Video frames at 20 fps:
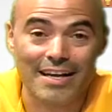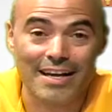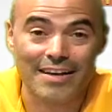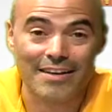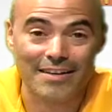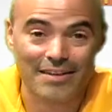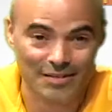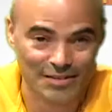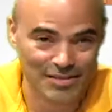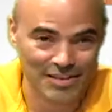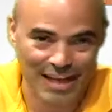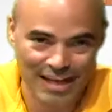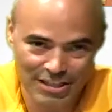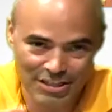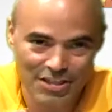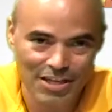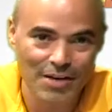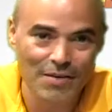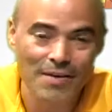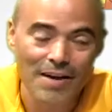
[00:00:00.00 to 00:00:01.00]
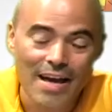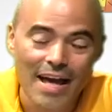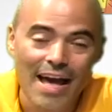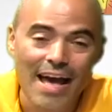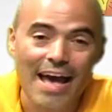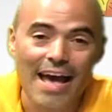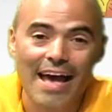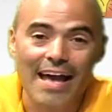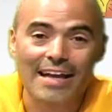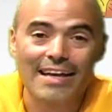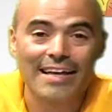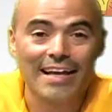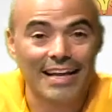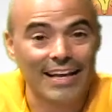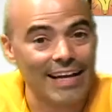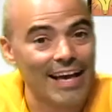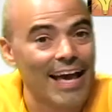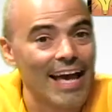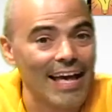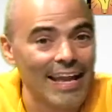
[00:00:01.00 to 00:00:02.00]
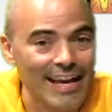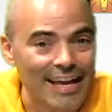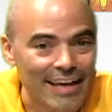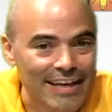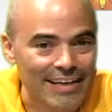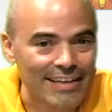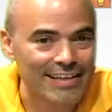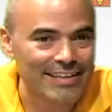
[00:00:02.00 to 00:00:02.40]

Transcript: slideshow, and getting a headache.